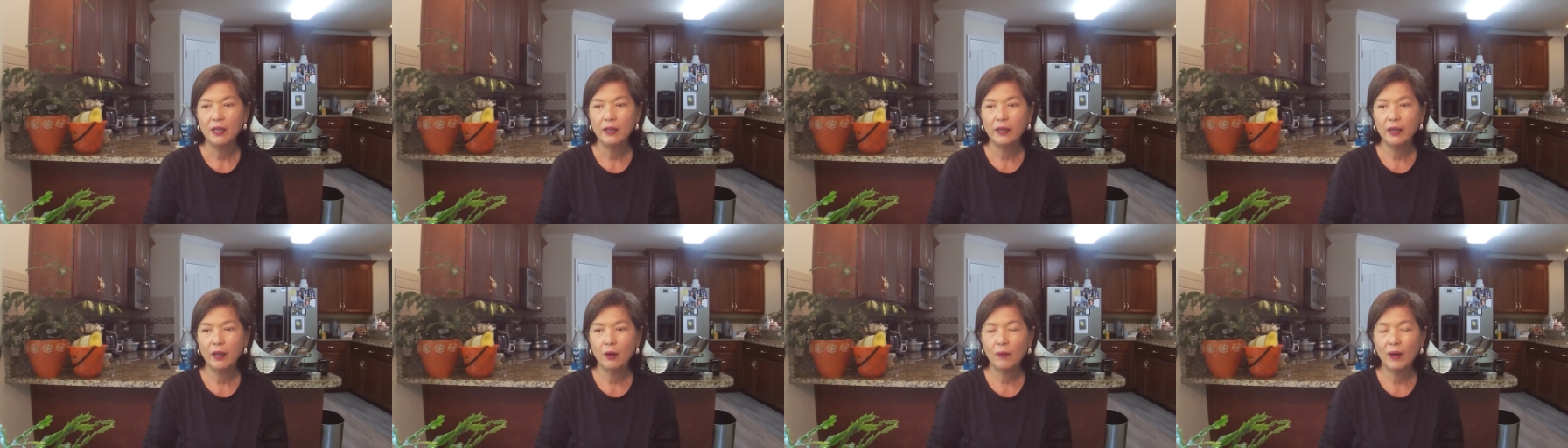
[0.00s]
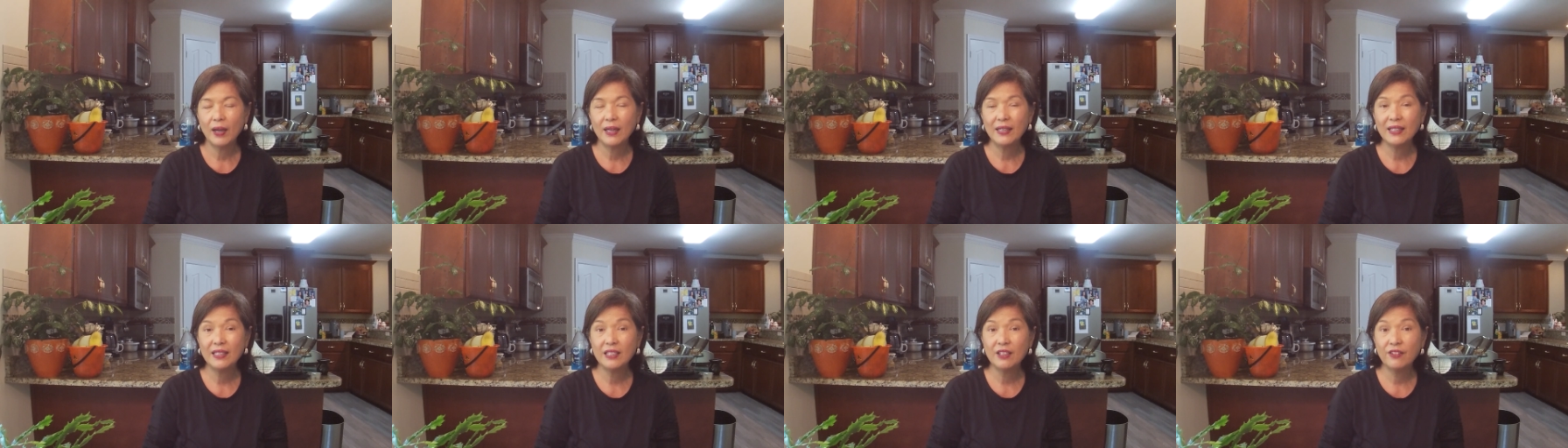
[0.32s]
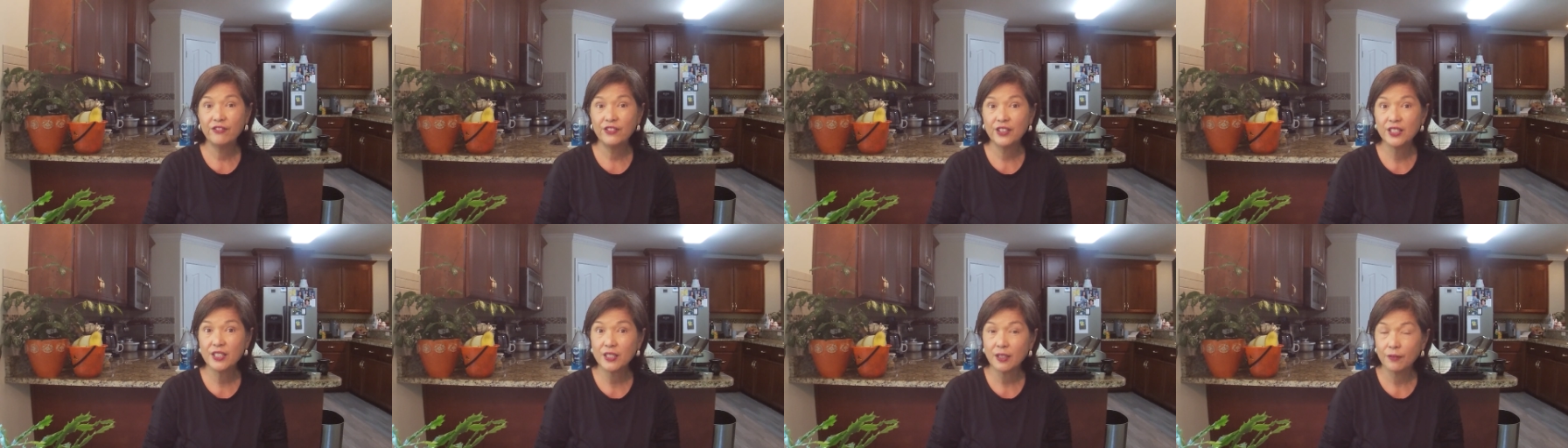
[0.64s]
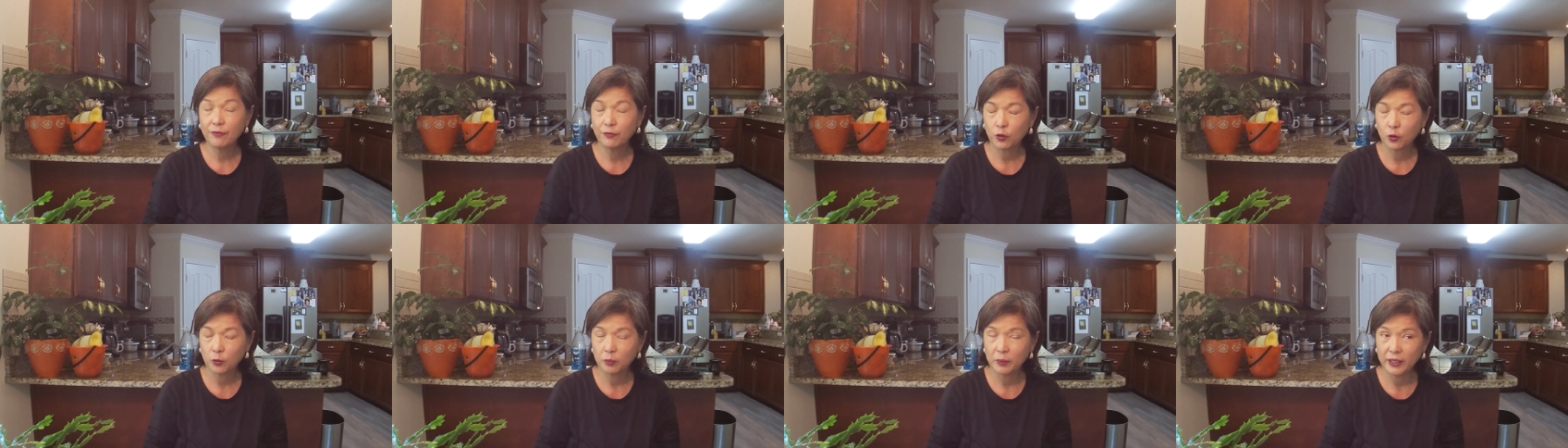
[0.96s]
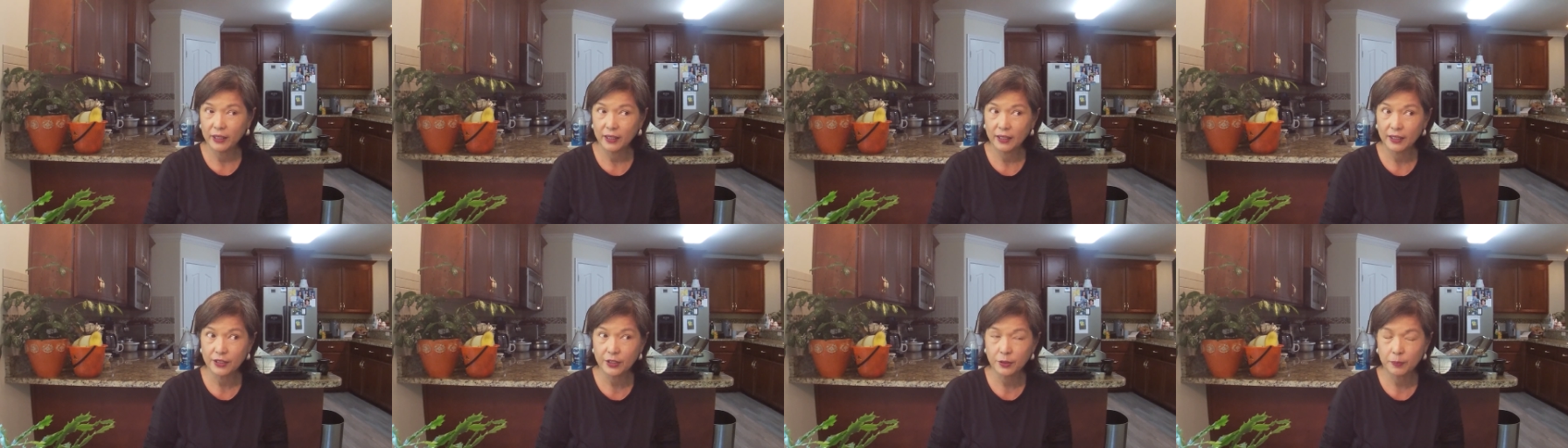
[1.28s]
Now I need a visa for
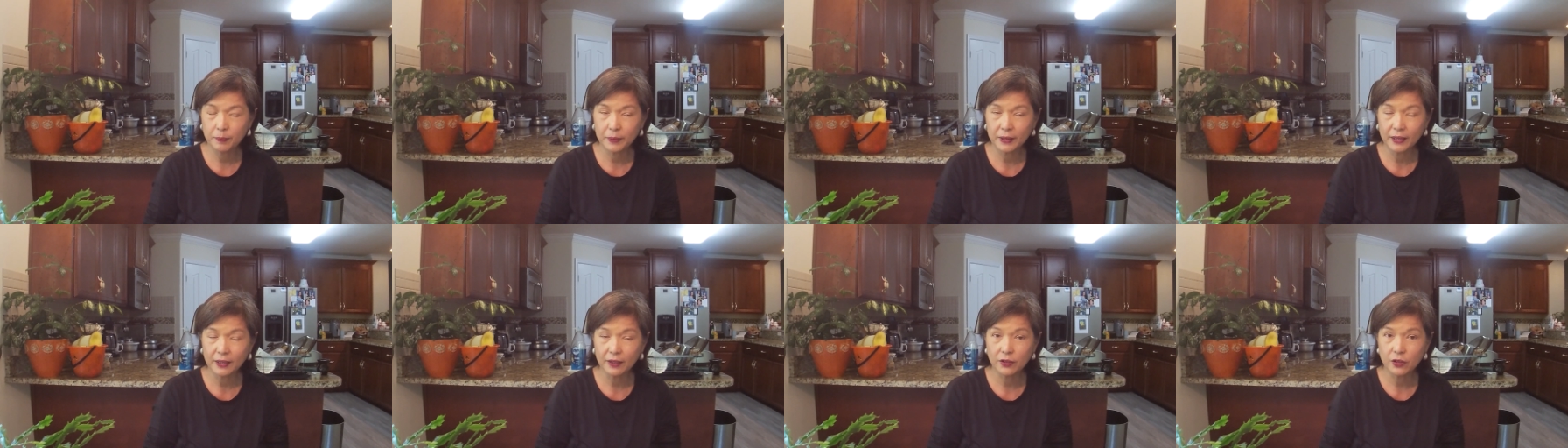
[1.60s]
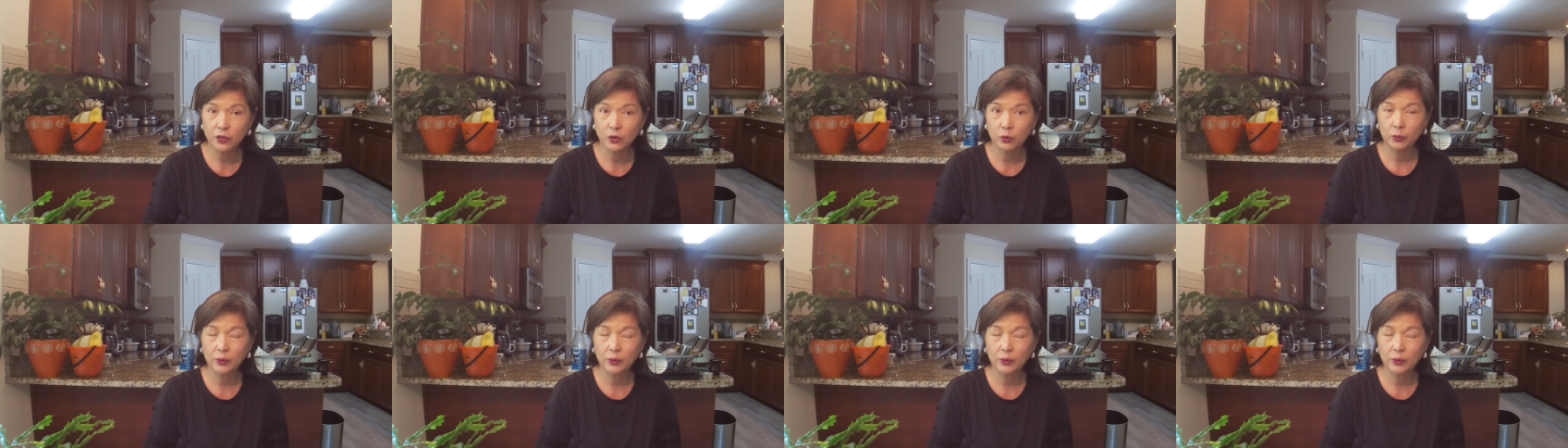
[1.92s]
my husband.